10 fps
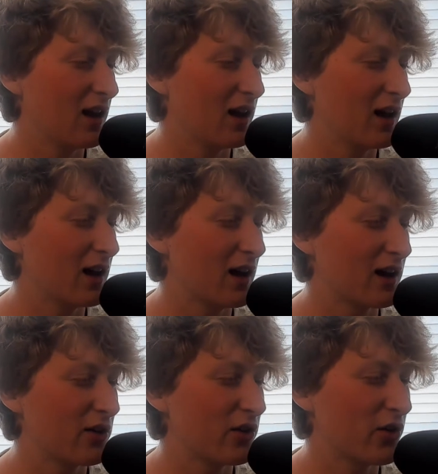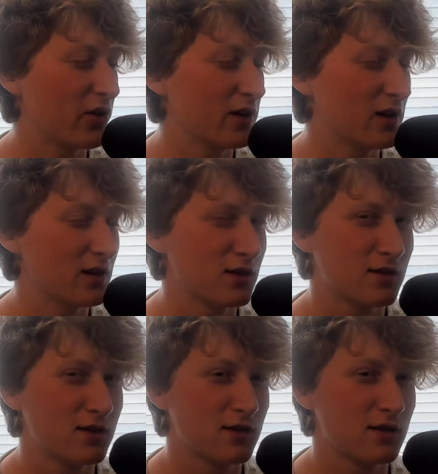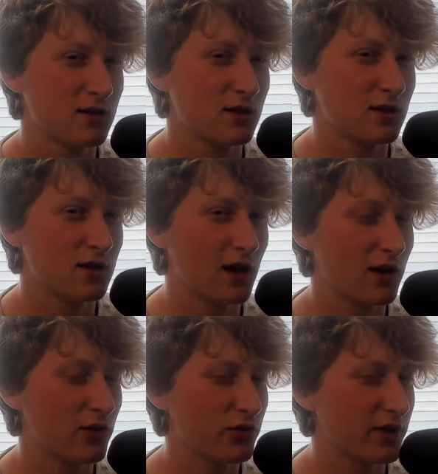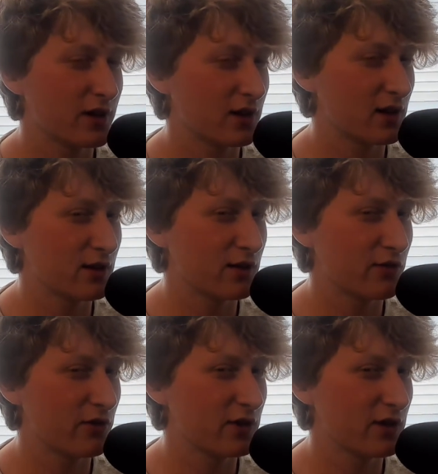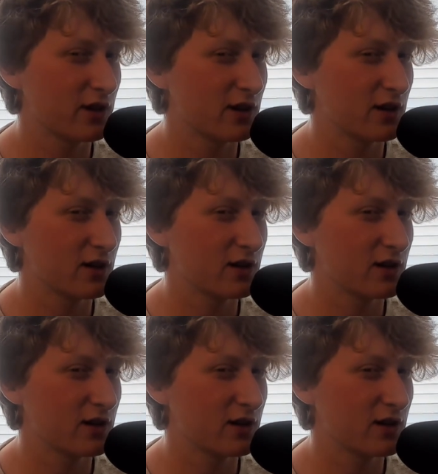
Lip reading: I don't know. I don't think that's really